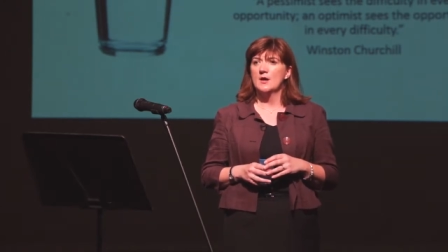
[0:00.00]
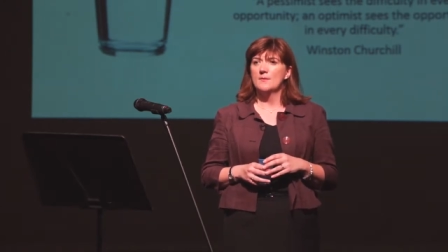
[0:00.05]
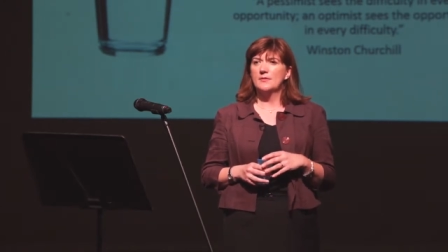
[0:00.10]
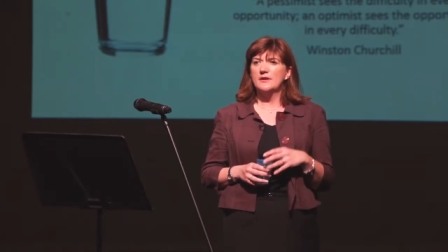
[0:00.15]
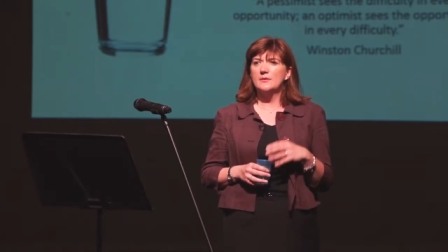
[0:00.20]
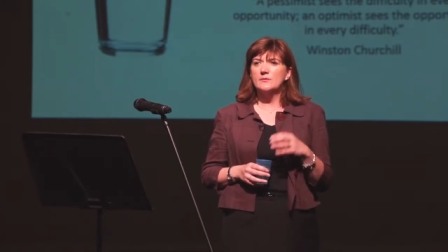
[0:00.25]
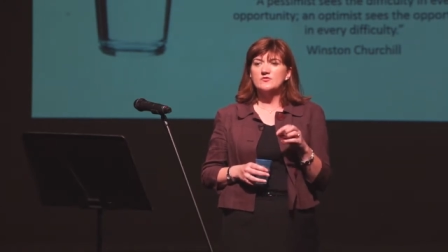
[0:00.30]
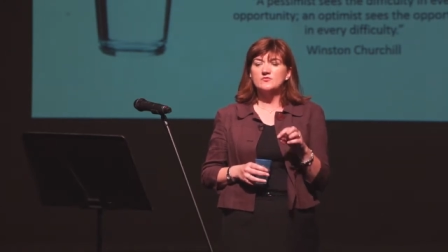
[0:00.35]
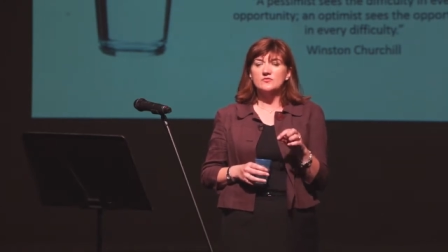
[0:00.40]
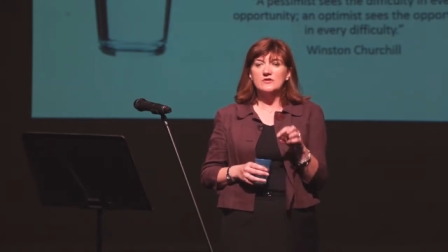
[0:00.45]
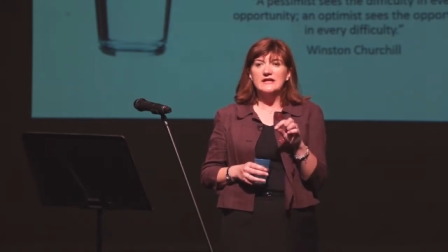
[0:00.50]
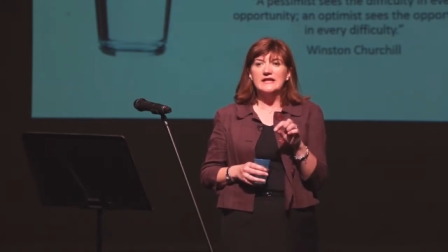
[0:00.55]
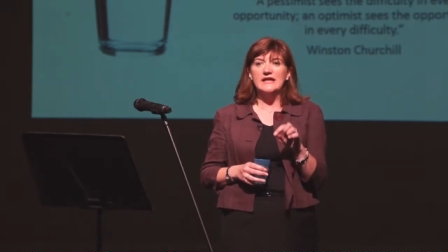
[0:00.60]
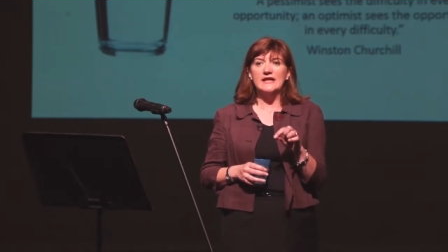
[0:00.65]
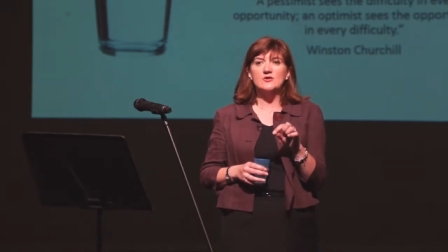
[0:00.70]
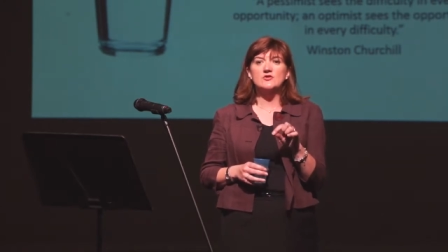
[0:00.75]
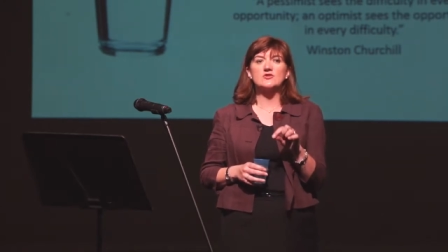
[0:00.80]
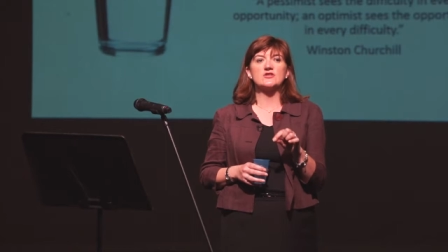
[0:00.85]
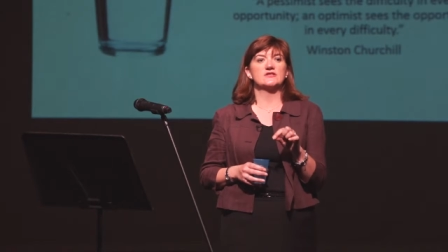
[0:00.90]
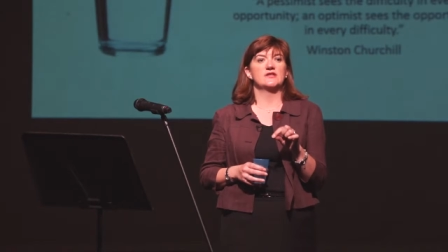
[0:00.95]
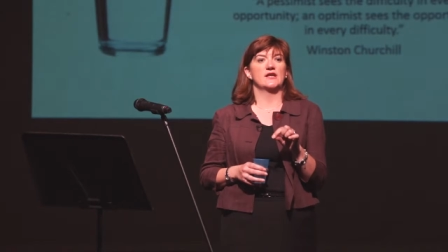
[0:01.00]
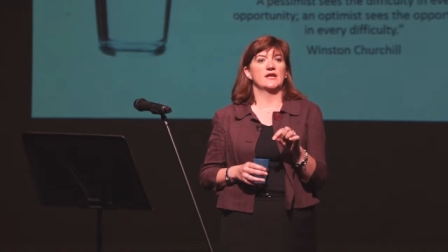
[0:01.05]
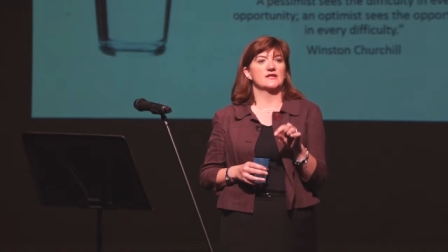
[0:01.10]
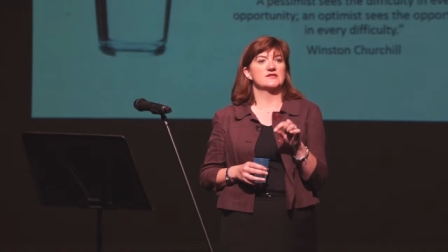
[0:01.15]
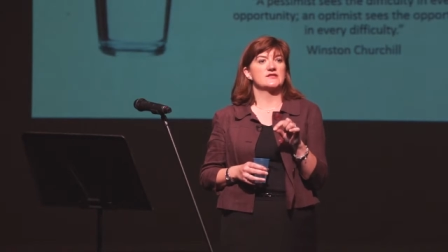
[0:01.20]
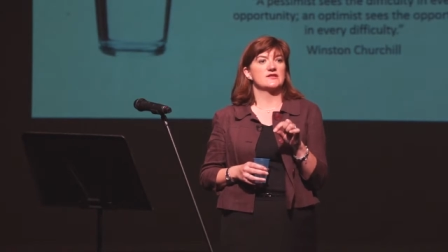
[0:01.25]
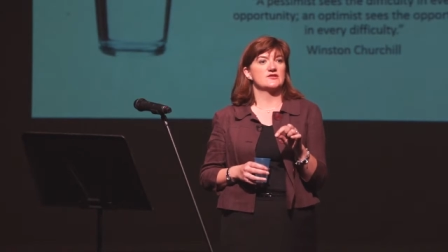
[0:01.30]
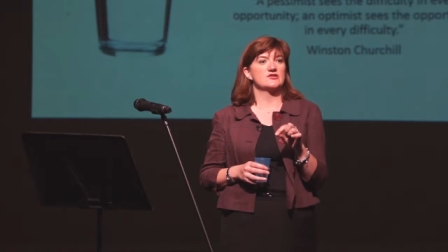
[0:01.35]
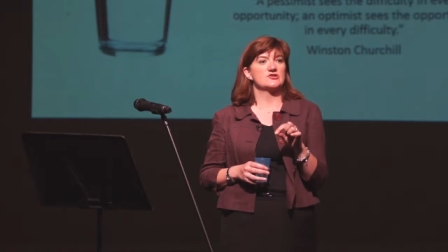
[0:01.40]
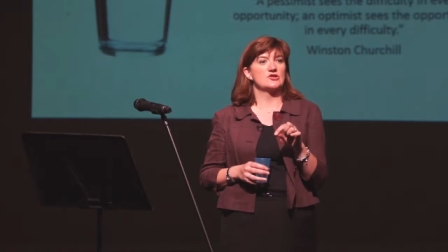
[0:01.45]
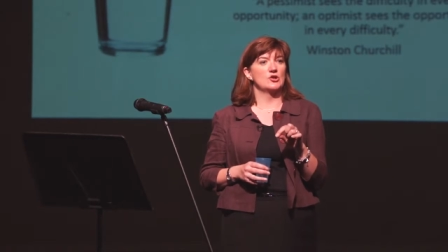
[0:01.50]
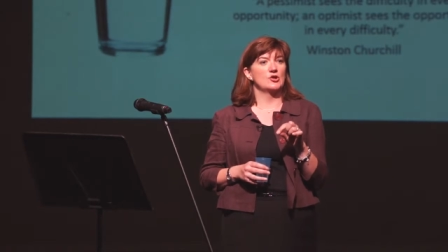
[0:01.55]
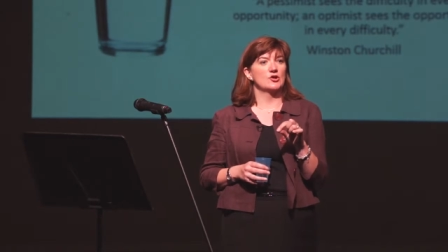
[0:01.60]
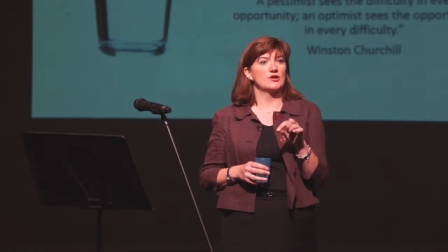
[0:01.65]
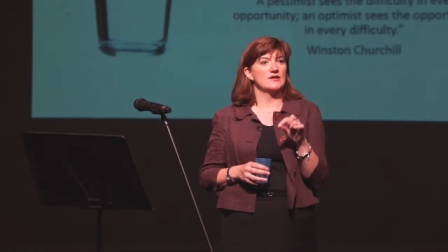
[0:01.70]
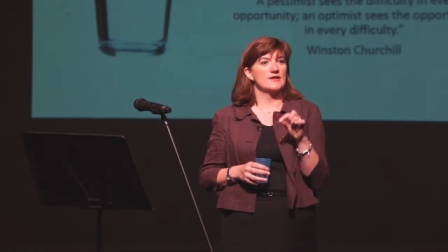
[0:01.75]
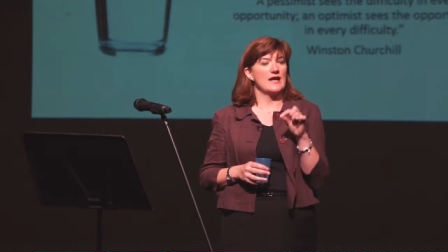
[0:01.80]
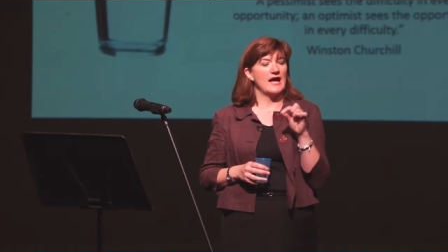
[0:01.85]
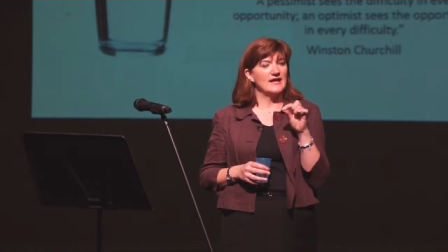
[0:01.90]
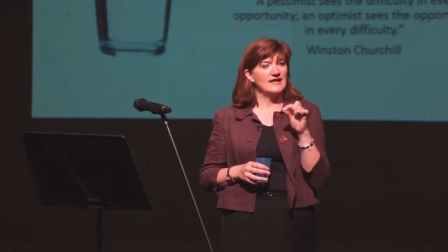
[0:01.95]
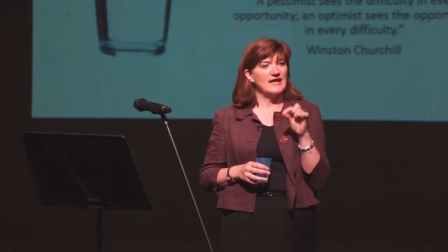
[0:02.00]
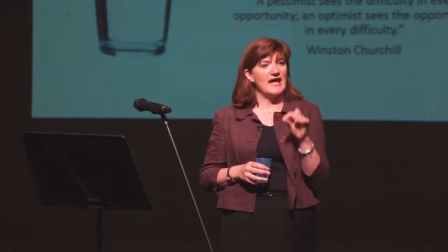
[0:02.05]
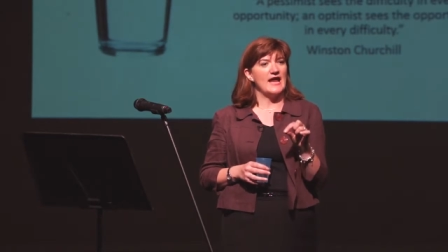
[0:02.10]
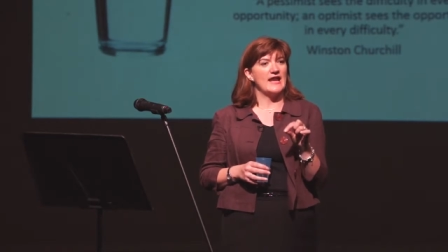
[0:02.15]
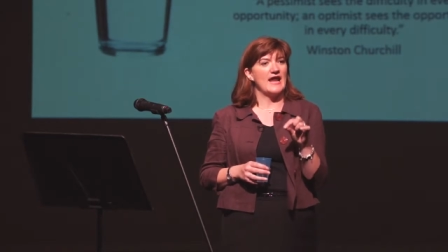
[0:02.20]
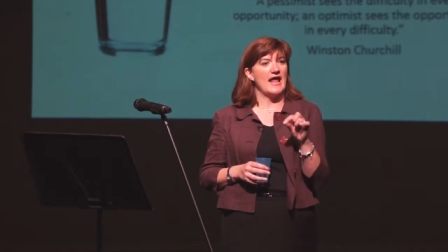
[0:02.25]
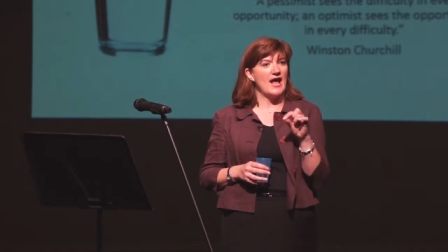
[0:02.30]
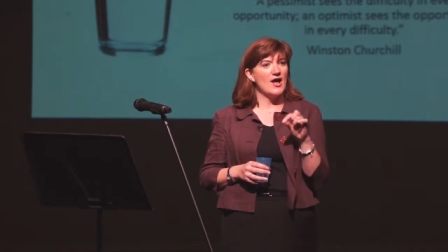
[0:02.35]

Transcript: But it was really interesting to look at, again,